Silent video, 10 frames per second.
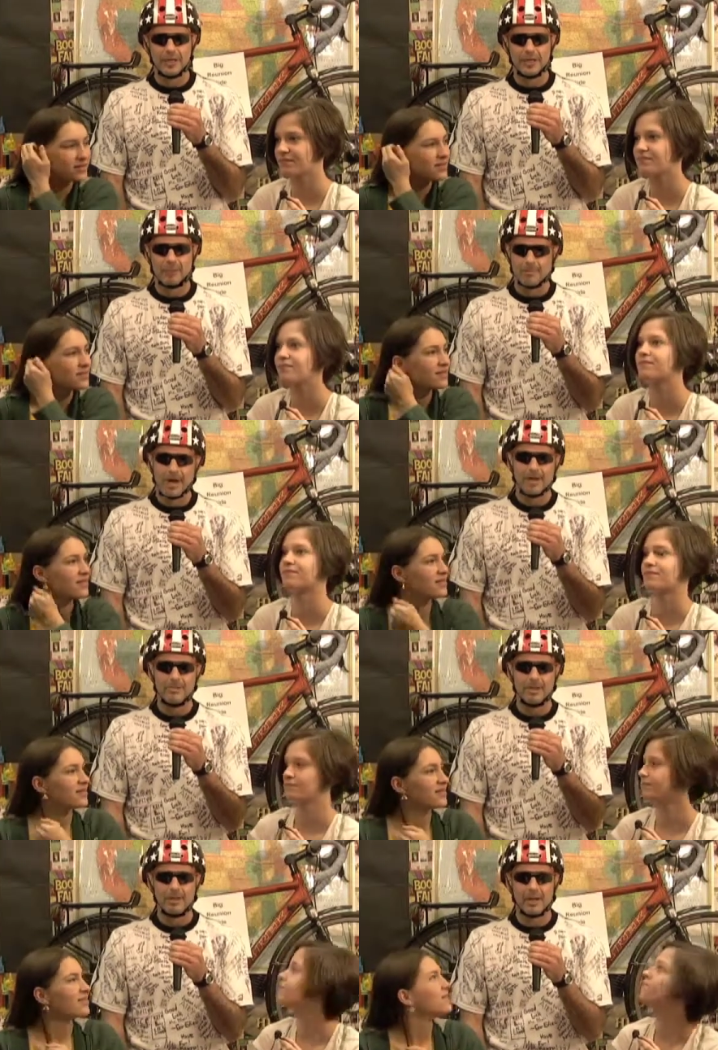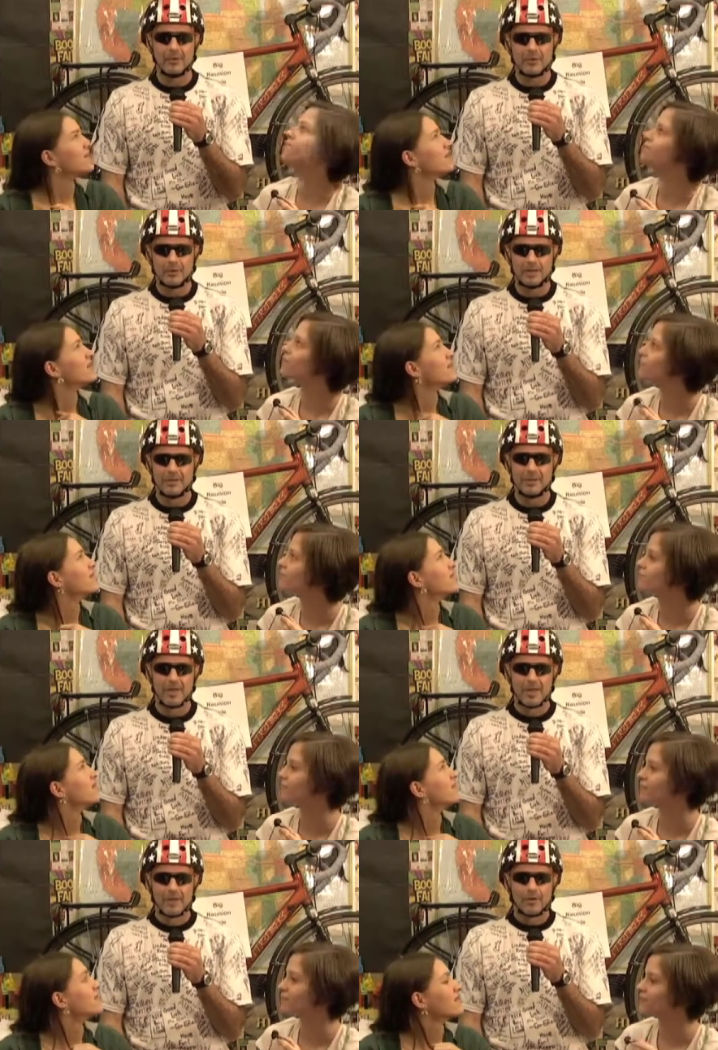Speaker 1: reminding me that our 30th
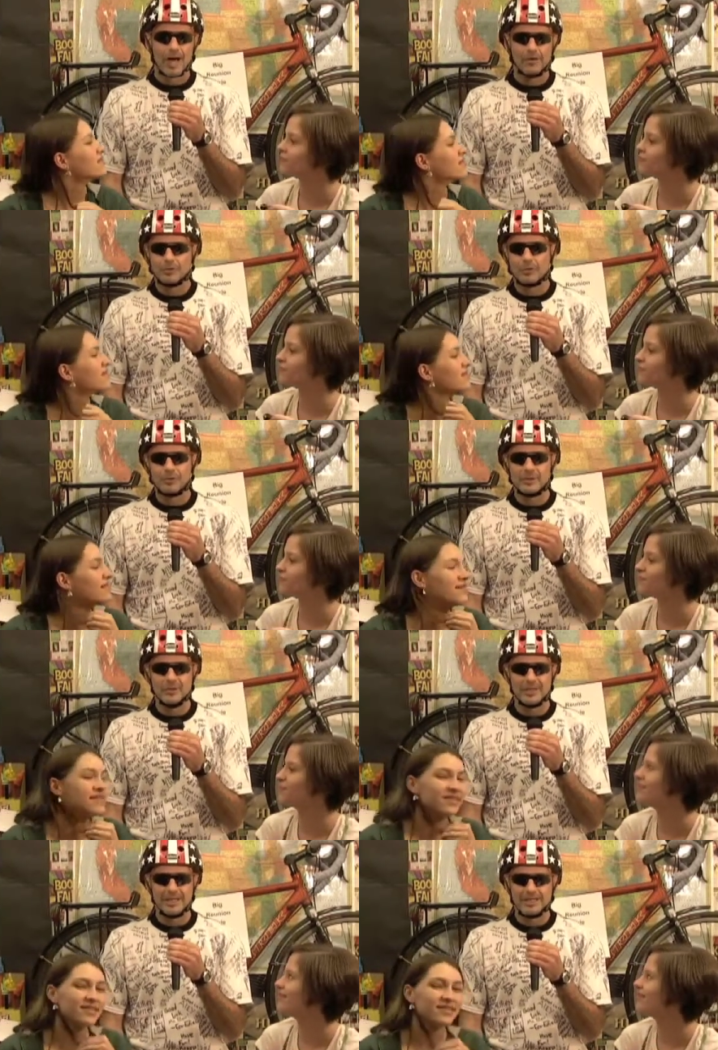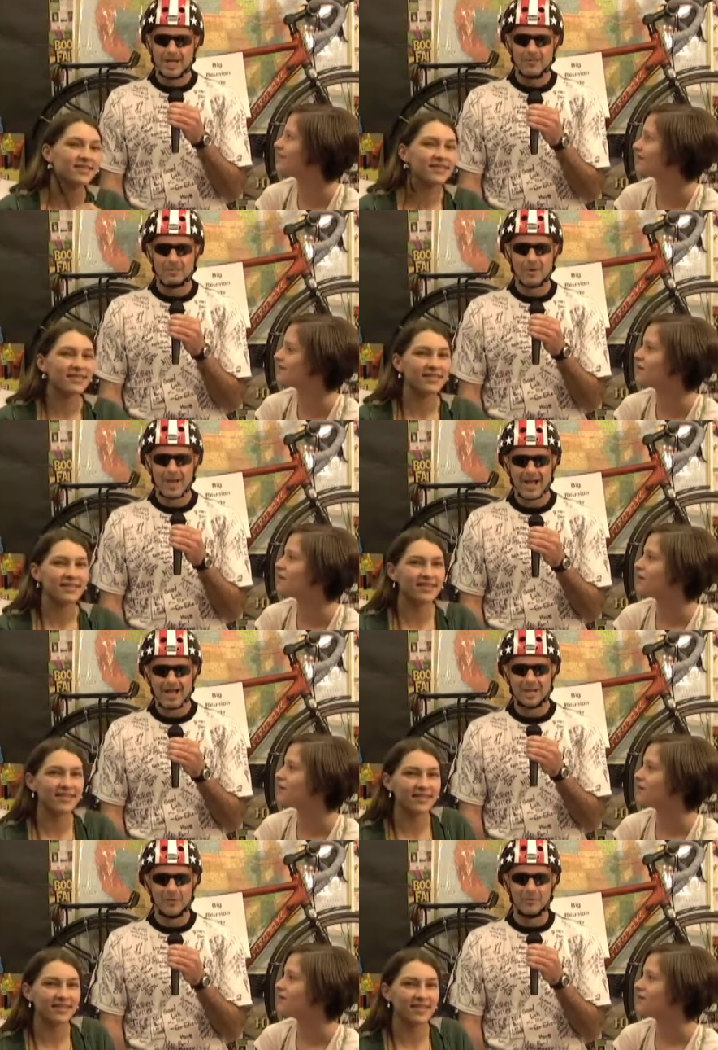high school reunion in Tallmadge,
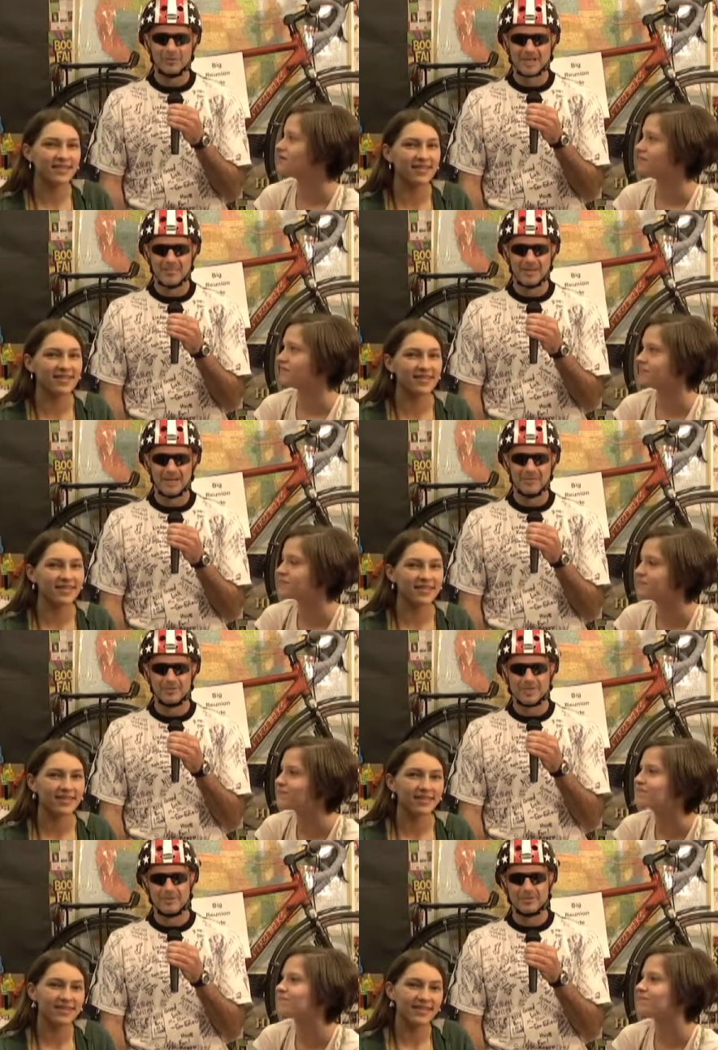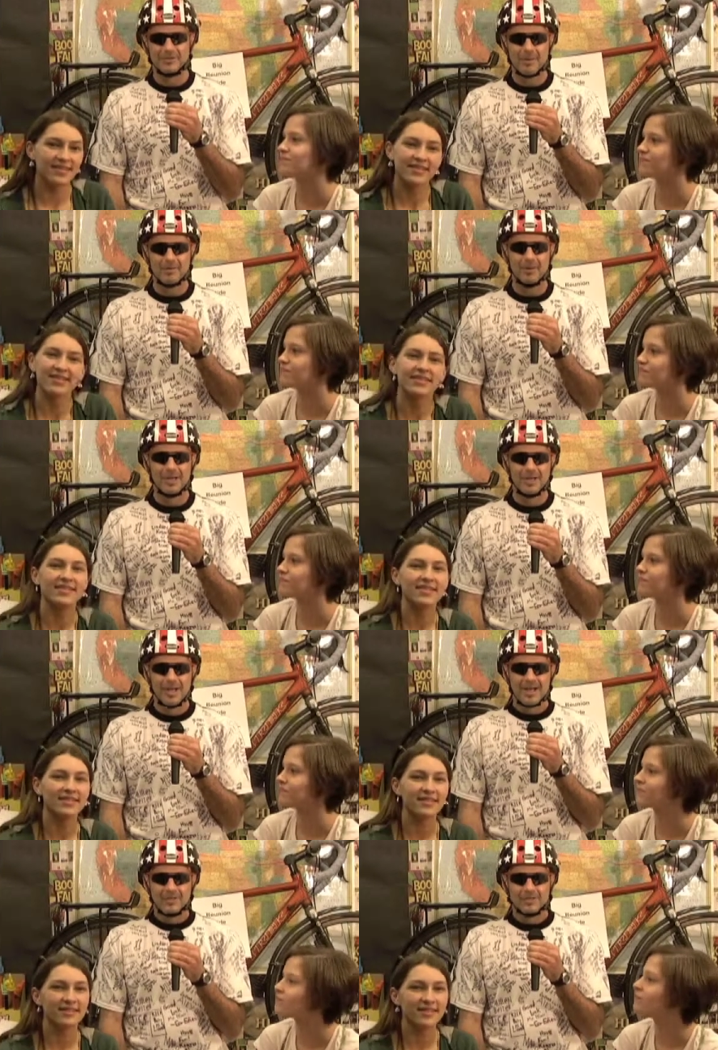Ohio was coming up this coming summer.
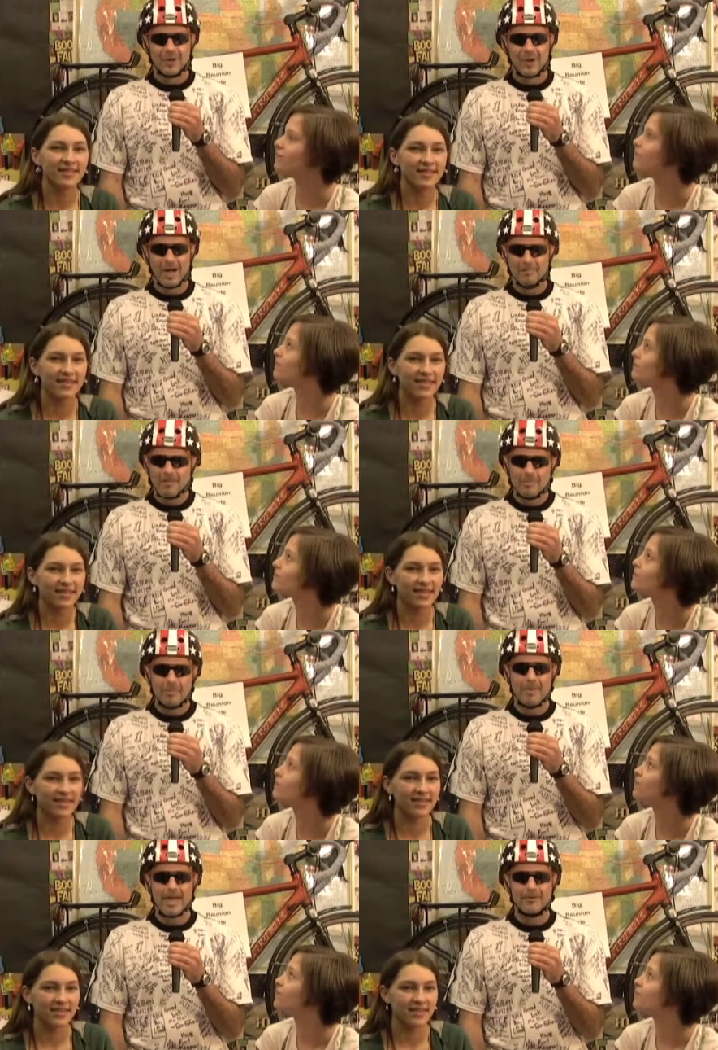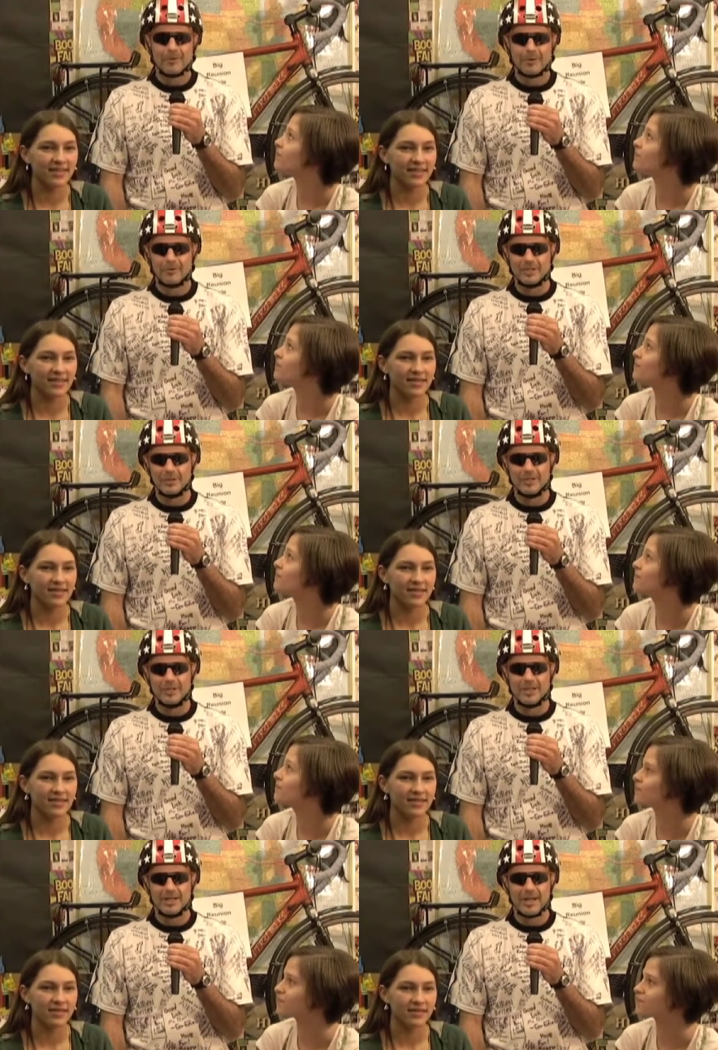So I've never been back for a
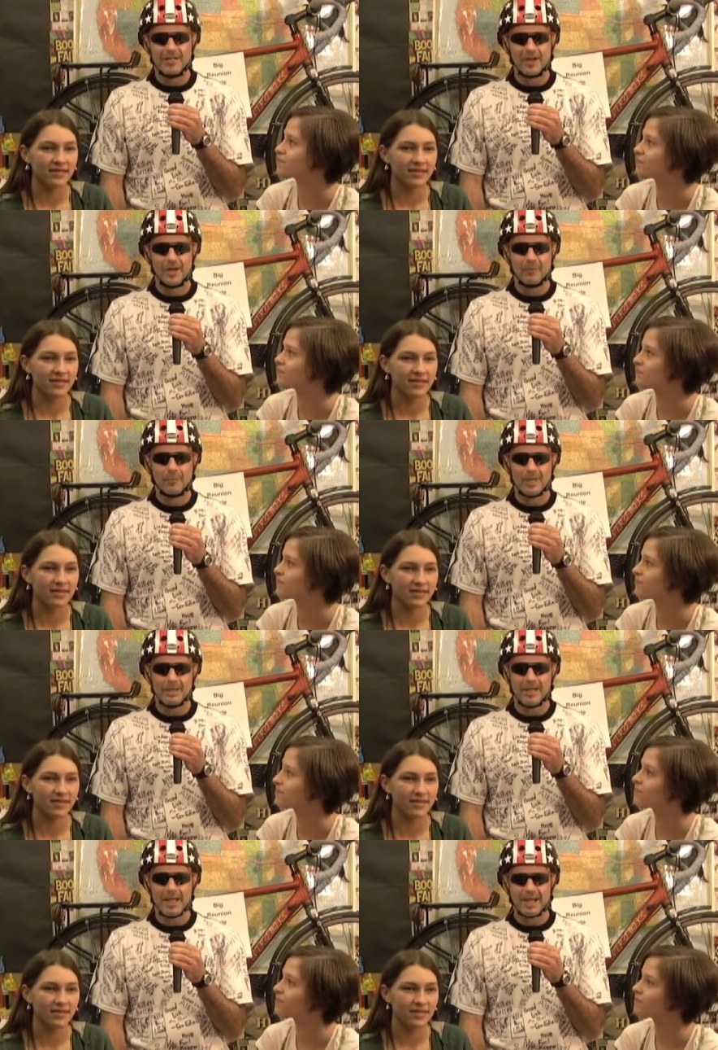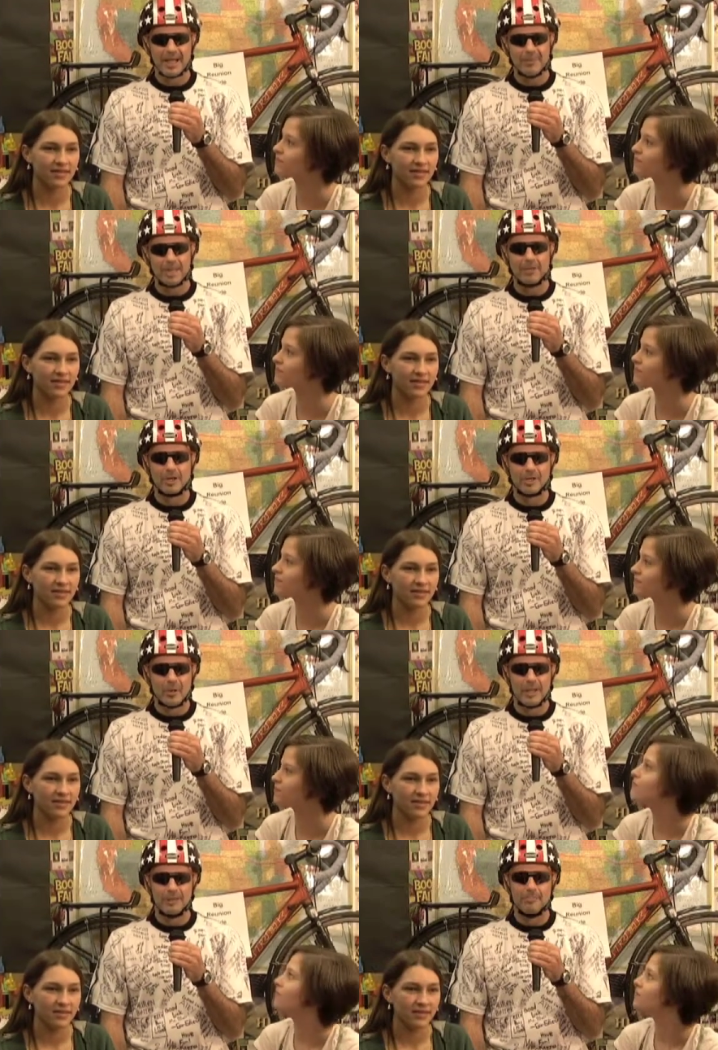reunion, and I thought, what the heck? I think I'm going to
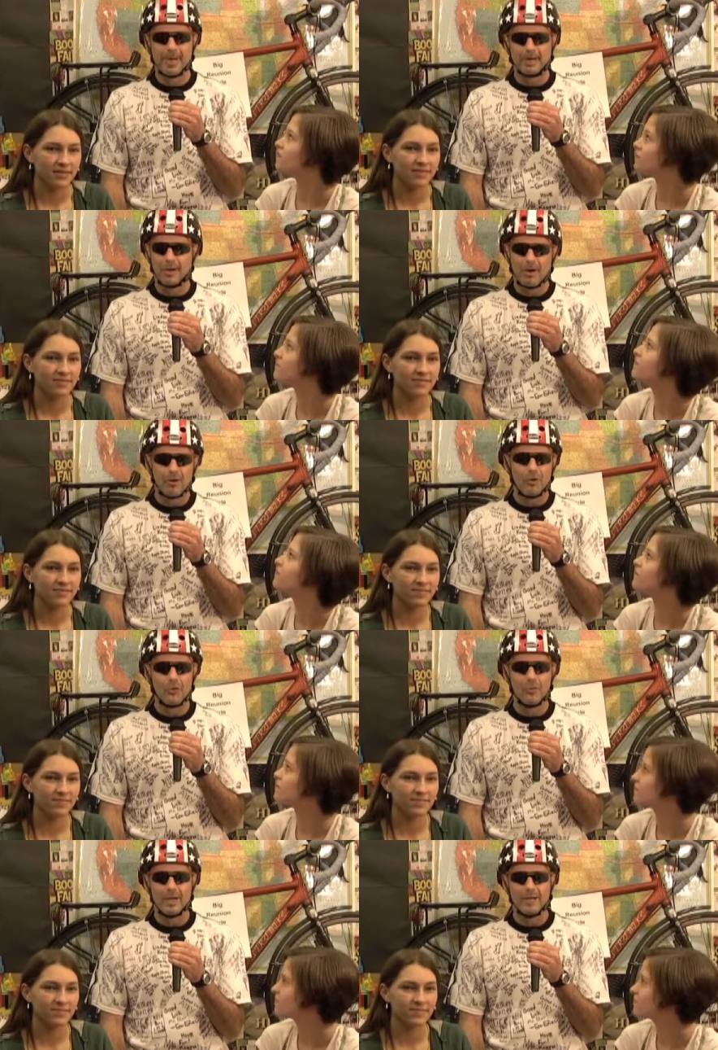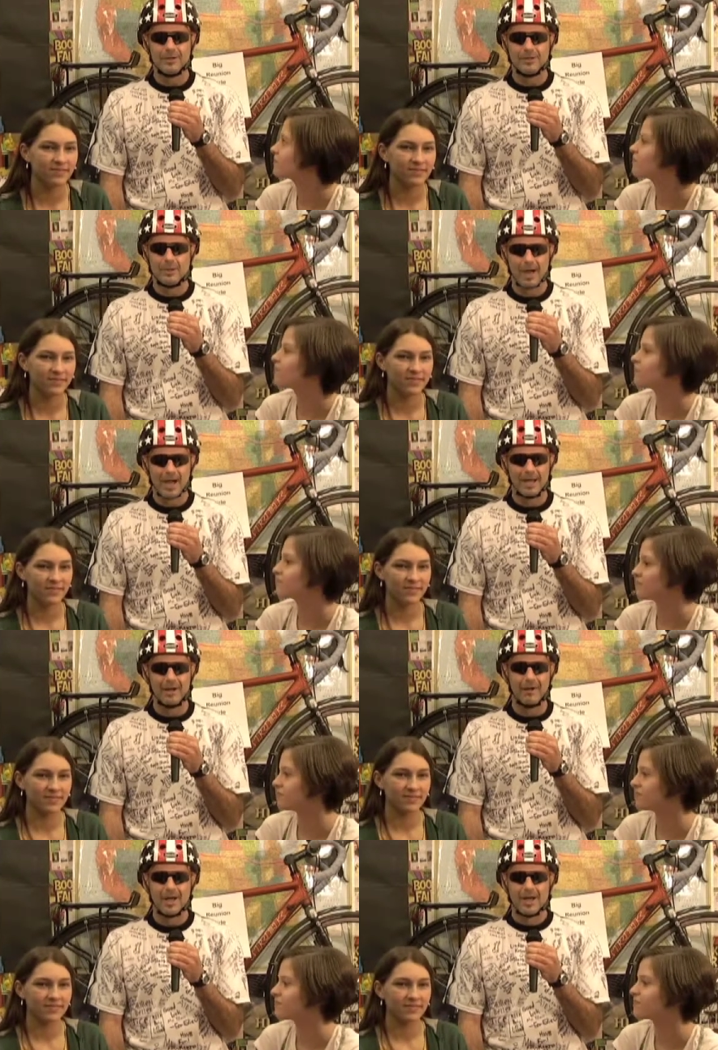go ahead and pedal all the way to Ohio